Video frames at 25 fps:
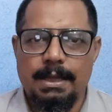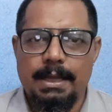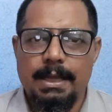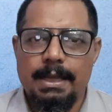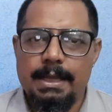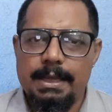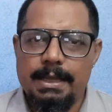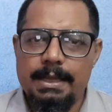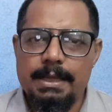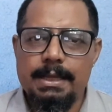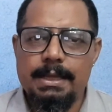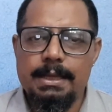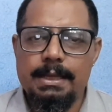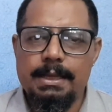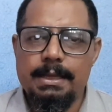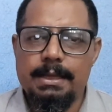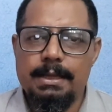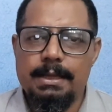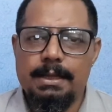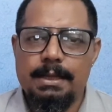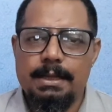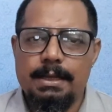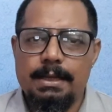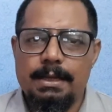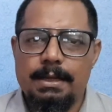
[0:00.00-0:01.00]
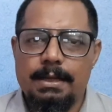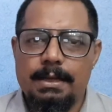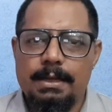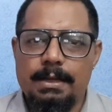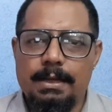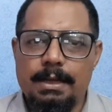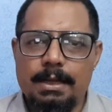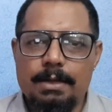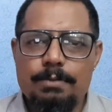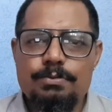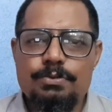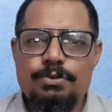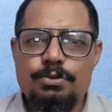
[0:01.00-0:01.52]
He
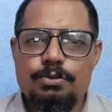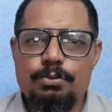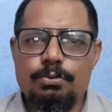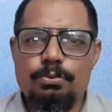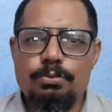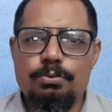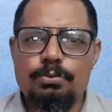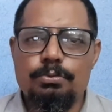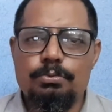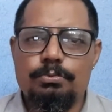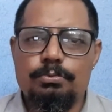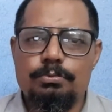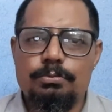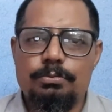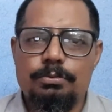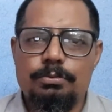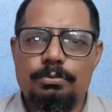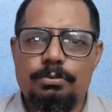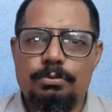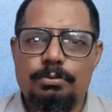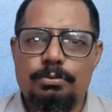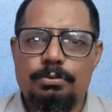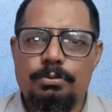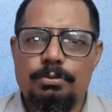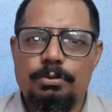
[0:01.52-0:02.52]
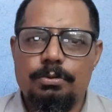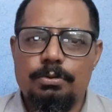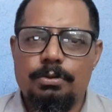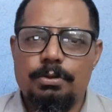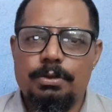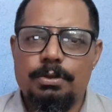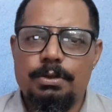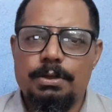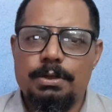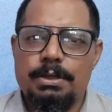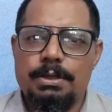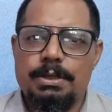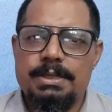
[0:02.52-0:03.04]
loves to
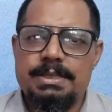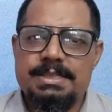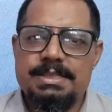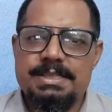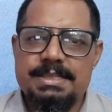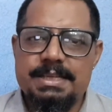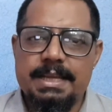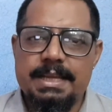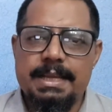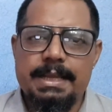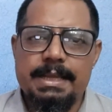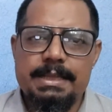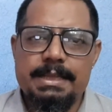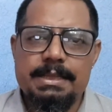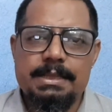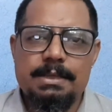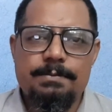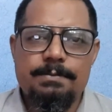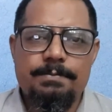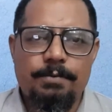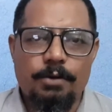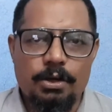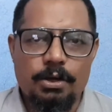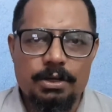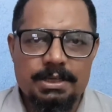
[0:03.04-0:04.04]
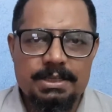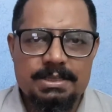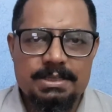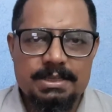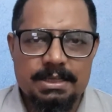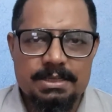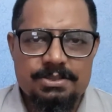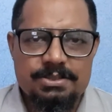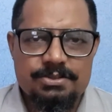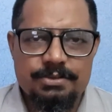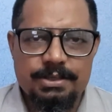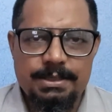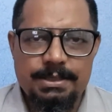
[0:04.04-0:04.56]
stay in the foreign
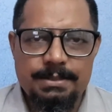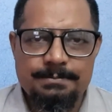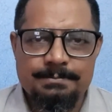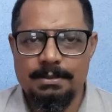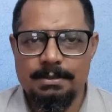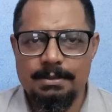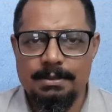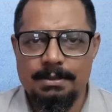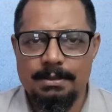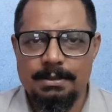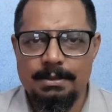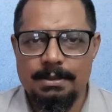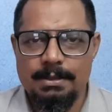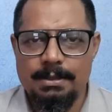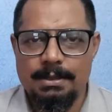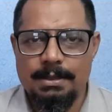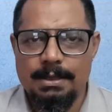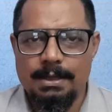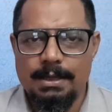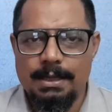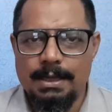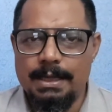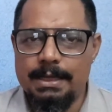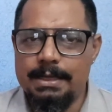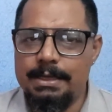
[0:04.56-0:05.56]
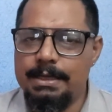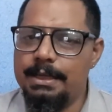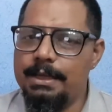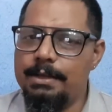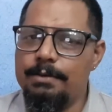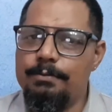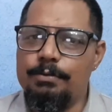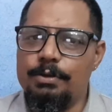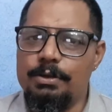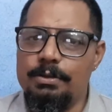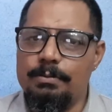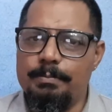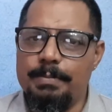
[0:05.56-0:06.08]
country and he
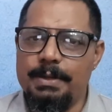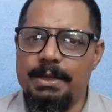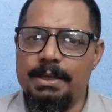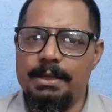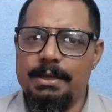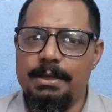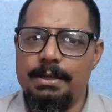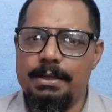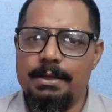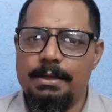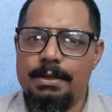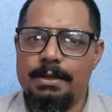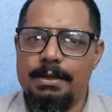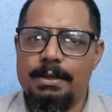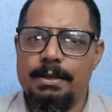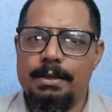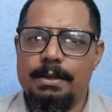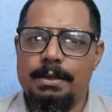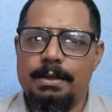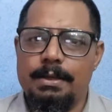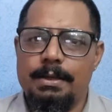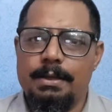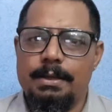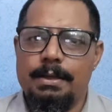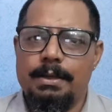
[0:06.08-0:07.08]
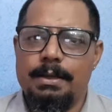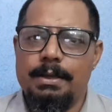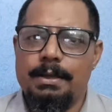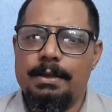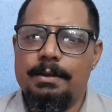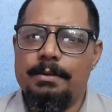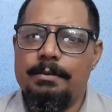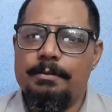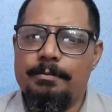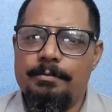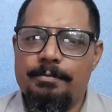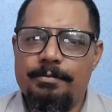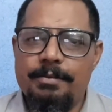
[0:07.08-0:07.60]
would be
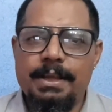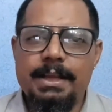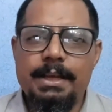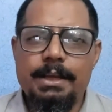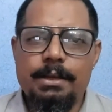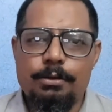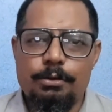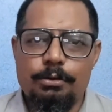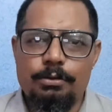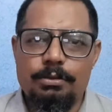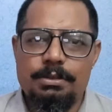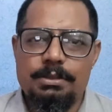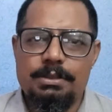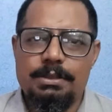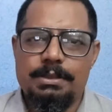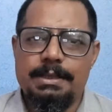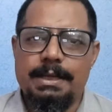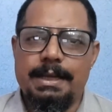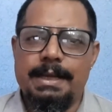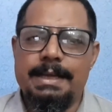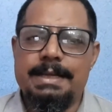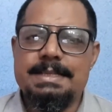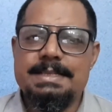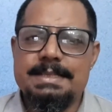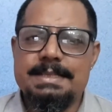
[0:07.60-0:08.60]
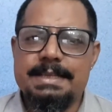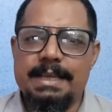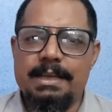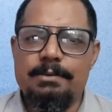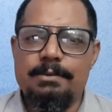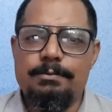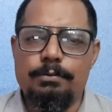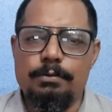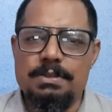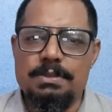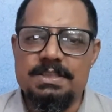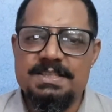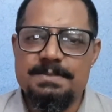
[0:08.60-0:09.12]
very good and
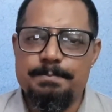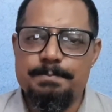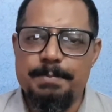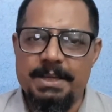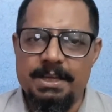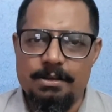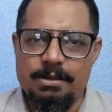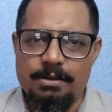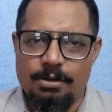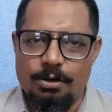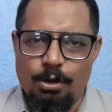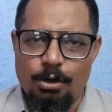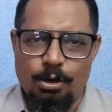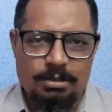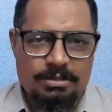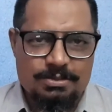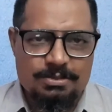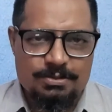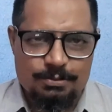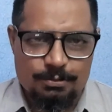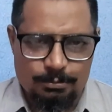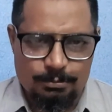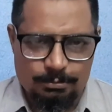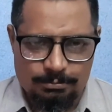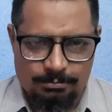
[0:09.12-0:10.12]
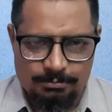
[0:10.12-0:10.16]
skillful speaker also.